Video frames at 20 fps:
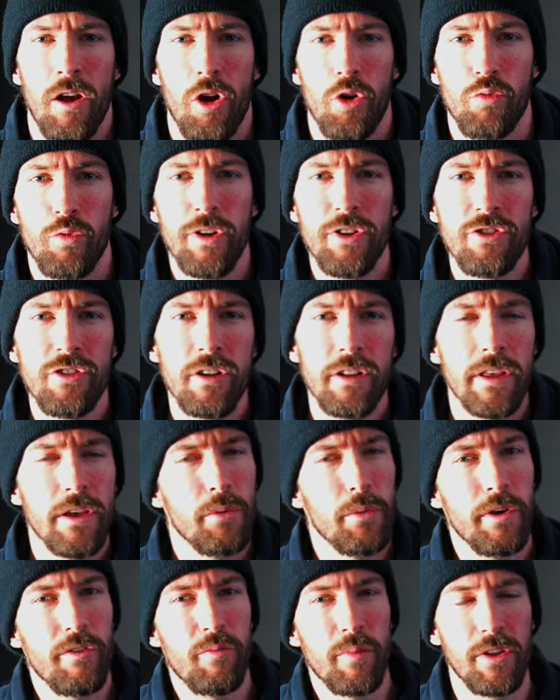Originally,
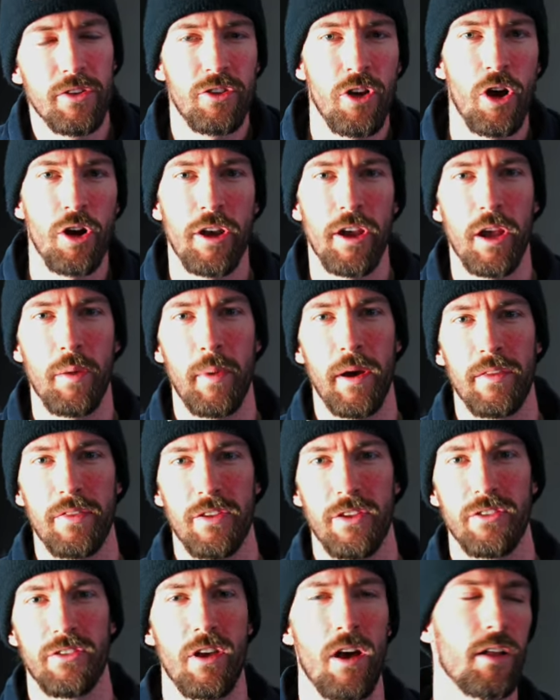we've been talking about
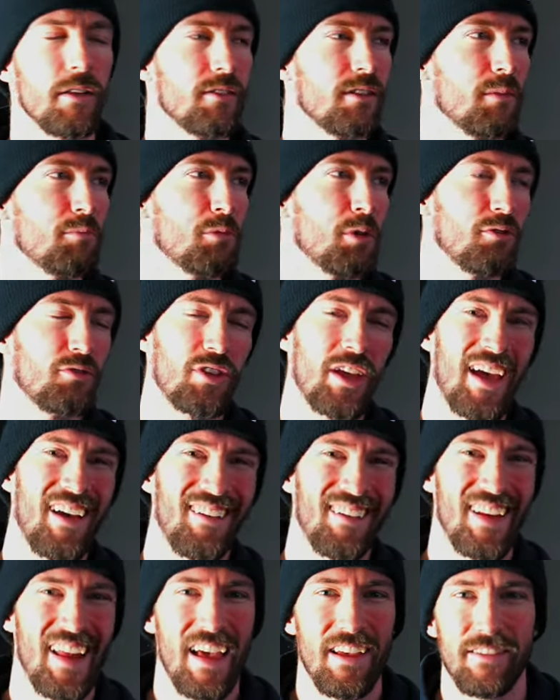this concept of
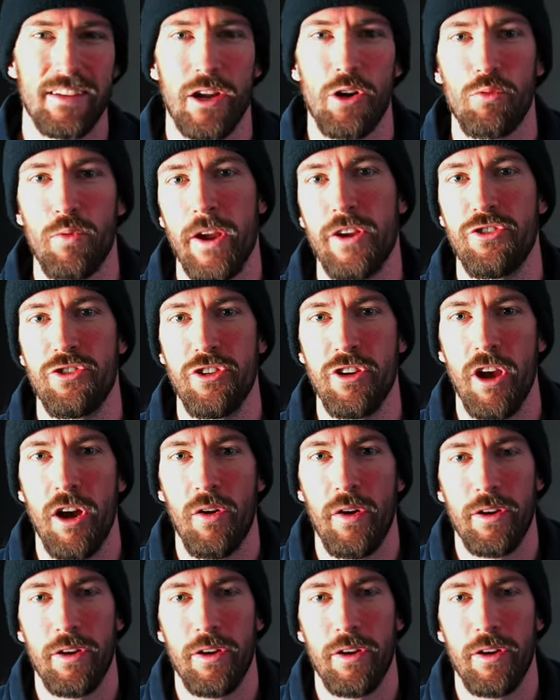talent as like a ratio.